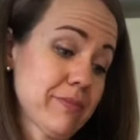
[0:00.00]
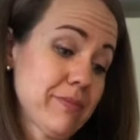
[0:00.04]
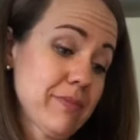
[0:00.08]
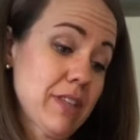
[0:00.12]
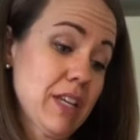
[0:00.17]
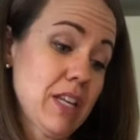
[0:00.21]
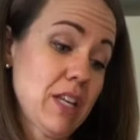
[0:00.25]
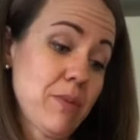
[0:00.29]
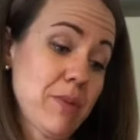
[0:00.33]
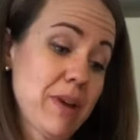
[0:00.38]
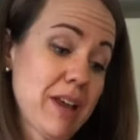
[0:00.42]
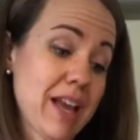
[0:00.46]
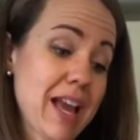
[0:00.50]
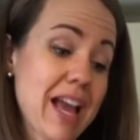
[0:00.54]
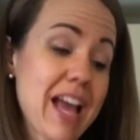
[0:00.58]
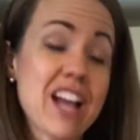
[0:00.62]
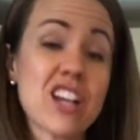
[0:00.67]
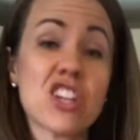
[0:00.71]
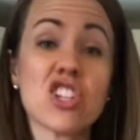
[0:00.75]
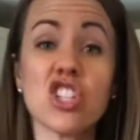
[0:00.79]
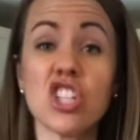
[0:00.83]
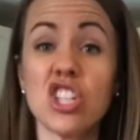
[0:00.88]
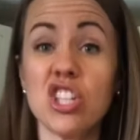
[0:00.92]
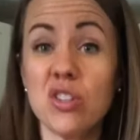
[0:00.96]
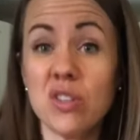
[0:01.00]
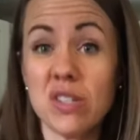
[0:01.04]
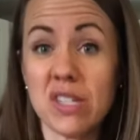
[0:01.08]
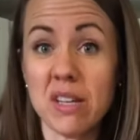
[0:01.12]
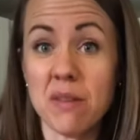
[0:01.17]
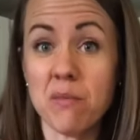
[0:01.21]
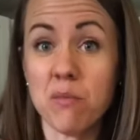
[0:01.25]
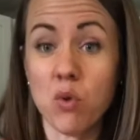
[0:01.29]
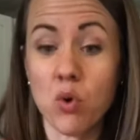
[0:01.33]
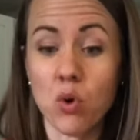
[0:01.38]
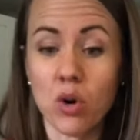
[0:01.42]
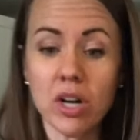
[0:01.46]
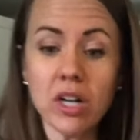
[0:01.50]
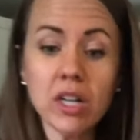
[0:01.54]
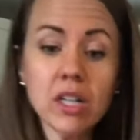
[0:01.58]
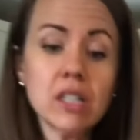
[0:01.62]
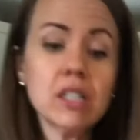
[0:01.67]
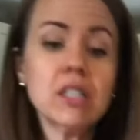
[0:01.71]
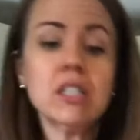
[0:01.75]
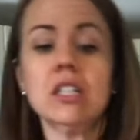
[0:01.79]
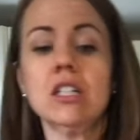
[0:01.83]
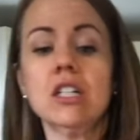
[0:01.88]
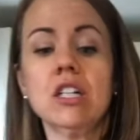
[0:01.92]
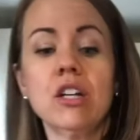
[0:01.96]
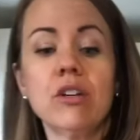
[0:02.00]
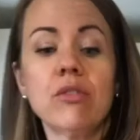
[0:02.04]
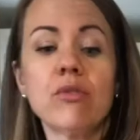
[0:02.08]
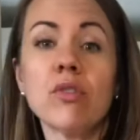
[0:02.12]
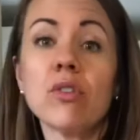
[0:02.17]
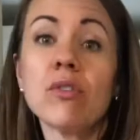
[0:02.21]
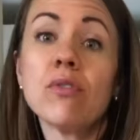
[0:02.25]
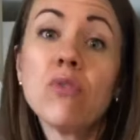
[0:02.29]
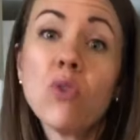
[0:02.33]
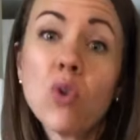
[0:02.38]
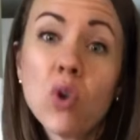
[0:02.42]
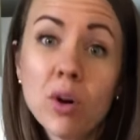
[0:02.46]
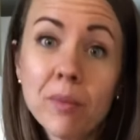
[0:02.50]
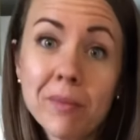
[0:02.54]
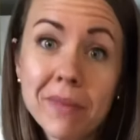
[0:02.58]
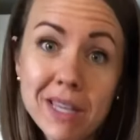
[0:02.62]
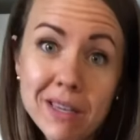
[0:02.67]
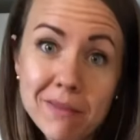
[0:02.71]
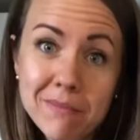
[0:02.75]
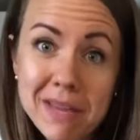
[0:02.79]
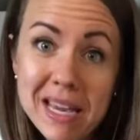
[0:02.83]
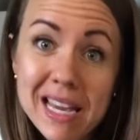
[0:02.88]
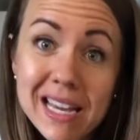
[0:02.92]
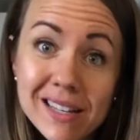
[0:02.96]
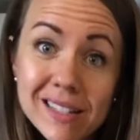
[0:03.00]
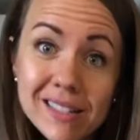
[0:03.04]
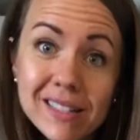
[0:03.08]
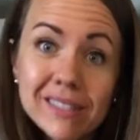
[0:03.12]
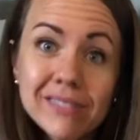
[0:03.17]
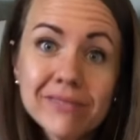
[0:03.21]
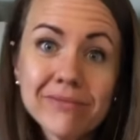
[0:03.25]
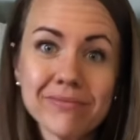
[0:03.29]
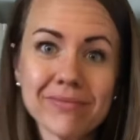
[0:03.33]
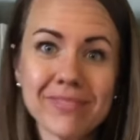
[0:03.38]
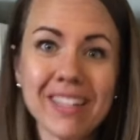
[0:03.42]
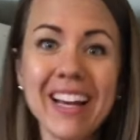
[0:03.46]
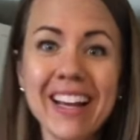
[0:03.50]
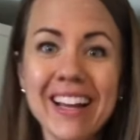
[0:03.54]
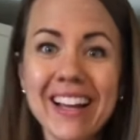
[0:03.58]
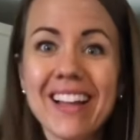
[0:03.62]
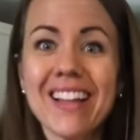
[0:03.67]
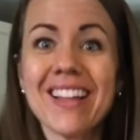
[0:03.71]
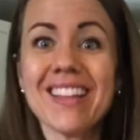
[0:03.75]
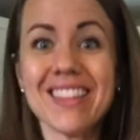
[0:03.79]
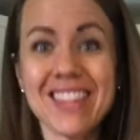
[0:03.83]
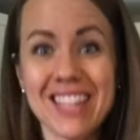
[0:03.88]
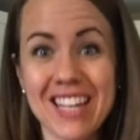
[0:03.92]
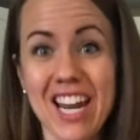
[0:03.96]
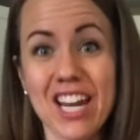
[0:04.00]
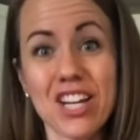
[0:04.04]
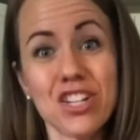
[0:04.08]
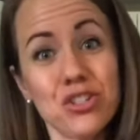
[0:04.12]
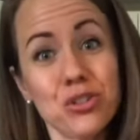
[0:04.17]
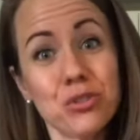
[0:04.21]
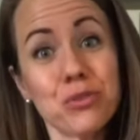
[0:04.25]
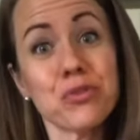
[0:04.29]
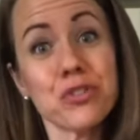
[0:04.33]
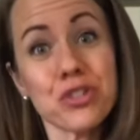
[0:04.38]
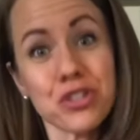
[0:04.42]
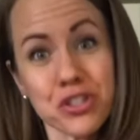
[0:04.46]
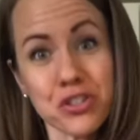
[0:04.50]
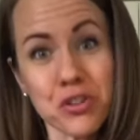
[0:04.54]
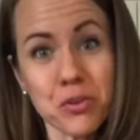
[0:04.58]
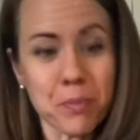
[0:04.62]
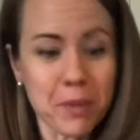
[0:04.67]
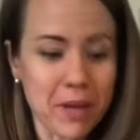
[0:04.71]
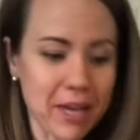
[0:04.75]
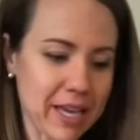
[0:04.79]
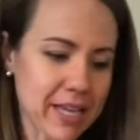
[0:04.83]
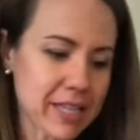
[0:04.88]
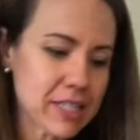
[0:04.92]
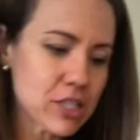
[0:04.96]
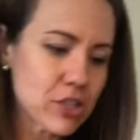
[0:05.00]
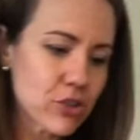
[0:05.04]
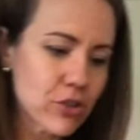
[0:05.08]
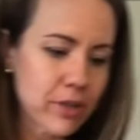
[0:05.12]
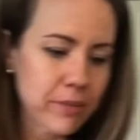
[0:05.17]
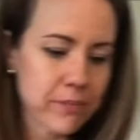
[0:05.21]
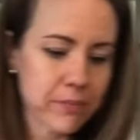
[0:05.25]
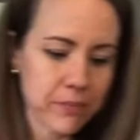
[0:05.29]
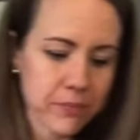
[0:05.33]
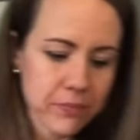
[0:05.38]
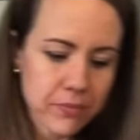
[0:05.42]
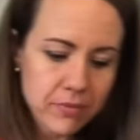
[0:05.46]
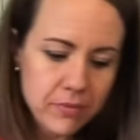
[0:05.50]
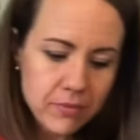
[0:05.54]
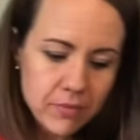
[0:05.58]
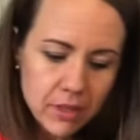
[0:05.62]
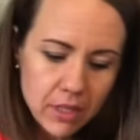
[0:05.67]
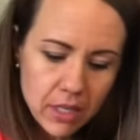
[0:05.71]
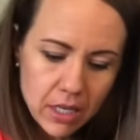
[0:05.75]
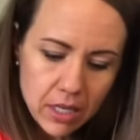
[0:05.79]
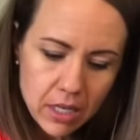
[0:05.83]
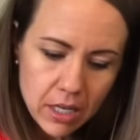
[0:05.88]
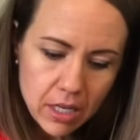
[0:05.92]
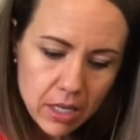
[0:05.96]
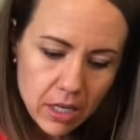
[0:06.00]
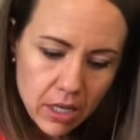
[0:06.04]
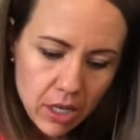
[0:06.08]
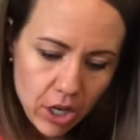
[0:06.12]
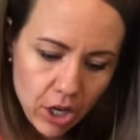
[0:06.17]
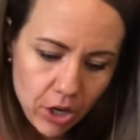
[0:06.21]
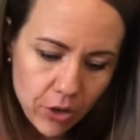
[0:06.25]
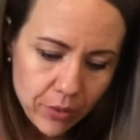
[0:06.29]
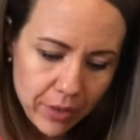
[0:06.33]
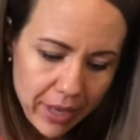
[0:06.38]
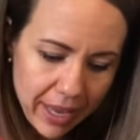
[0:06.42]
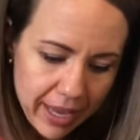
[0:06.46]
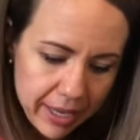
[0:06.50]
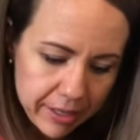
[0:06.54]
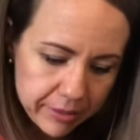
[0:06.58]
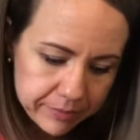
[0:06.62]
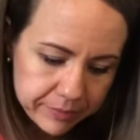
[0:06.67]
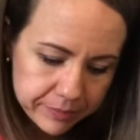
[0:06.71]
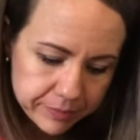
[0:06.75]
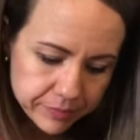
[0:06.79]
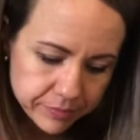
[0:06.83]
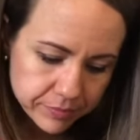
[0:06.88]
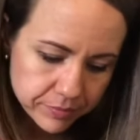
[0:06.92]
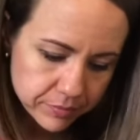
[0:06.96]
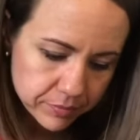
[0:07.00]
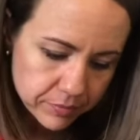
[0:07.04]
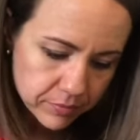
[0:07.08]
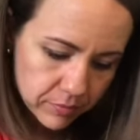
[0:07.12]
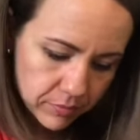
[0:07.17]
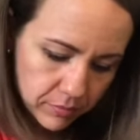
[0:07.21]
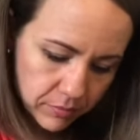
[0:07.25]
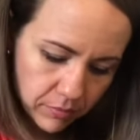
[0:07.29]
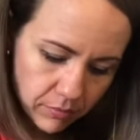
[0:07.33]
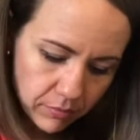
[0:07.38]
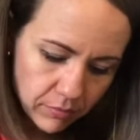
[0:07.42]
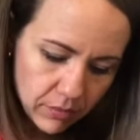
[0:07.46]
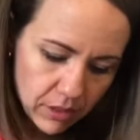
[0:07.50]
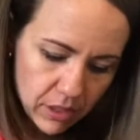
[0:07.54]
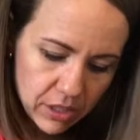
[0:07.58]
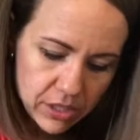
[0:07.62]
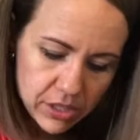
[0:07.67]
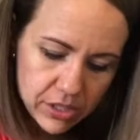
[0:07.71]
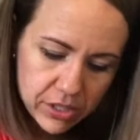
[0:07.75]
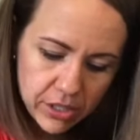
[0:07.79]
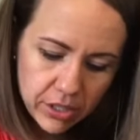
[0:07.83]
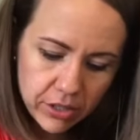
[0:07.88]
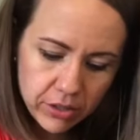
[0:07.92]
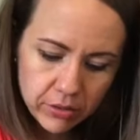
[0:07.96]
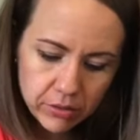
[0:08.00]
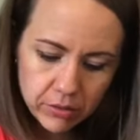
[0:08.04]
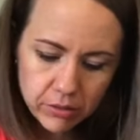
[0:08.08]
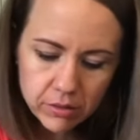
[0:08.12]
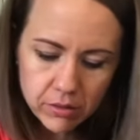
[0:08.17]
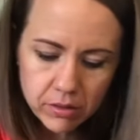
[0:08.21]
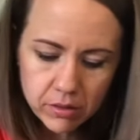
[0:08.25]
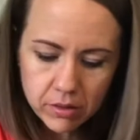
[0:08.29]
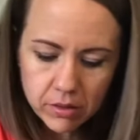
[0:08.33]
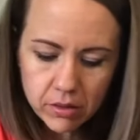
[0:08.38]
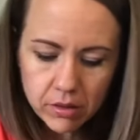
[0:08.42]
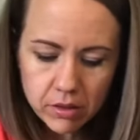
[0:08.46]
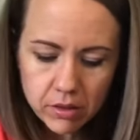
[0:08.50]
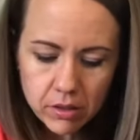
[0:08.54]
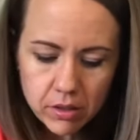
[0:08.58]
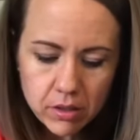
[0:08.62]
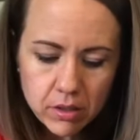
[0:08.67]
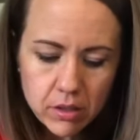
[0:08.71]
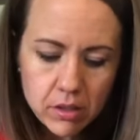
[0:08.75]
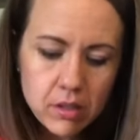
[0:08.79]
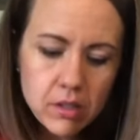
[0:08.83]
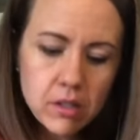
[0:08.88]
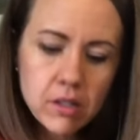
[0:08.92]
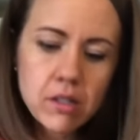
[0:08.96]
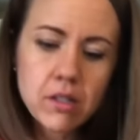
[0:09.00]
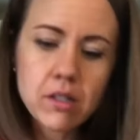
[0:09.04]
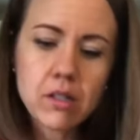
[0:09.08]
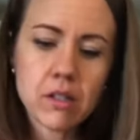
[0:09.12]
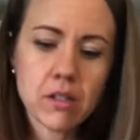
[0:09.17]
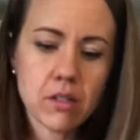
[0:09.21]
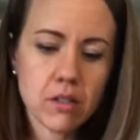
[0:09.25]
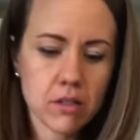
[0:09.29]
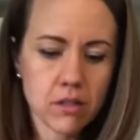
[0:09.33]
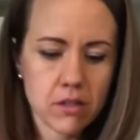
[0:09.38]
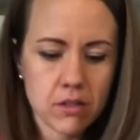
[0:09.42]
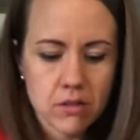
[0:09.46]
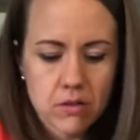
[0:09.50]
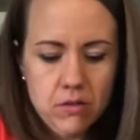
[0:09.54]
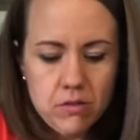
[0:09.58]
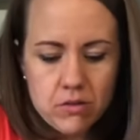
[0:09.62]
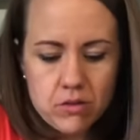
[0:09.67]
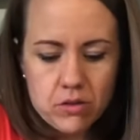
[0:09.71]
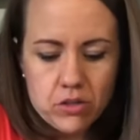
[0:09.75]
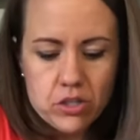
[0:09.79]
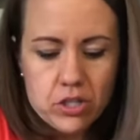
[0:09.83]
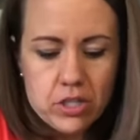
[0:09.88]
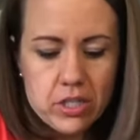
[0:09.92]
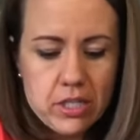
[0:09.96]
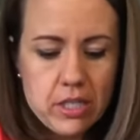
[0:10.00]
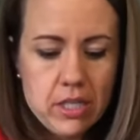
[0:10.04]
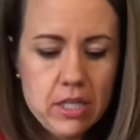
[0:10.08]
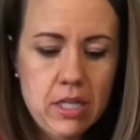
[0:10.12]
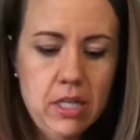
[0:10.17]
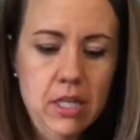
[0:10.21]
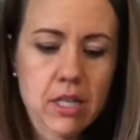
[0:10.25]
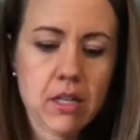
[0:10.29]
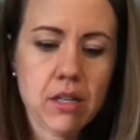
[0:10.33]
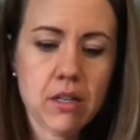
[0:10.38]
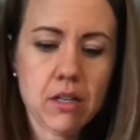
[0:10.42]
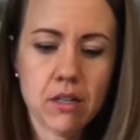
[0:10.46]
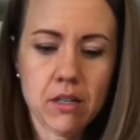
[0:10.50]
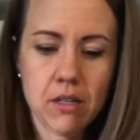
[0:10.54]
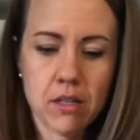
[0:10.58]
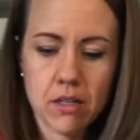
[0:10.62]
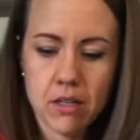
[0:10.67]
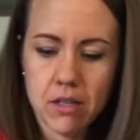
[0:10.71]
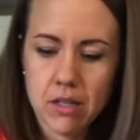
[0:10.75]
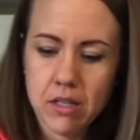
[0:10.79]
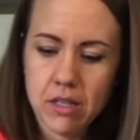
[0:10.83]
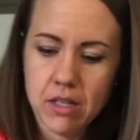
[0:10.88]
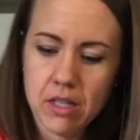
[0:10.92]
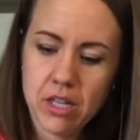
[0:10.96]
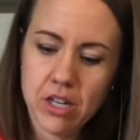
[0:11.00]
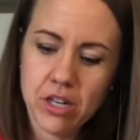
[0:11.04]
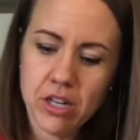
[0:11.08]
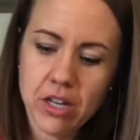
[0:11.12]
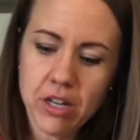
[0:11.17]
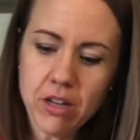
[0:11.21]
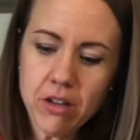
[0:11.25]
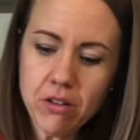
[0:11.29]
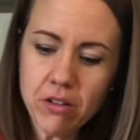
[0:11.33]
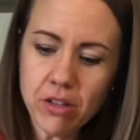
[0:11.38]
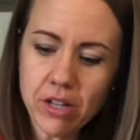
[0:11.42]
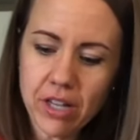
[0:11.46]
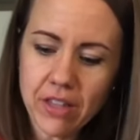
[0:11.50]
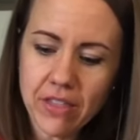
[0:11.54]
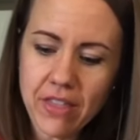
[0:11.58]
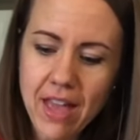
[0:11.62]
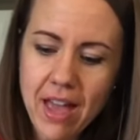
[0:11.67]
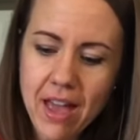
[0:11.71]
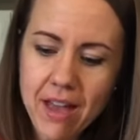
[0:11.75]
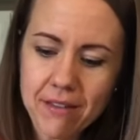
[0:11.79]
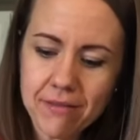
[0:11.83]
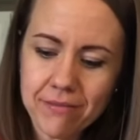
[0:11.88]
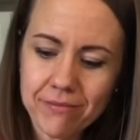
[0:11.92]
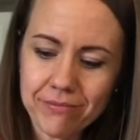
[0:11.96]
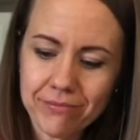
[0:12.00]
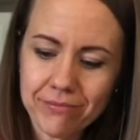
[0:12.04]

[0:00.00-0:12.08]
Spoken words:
Anyway, I actually use it more for forming meat than I do for scooping ice cream. Okay, so I'm just gonna, there you go, look at that.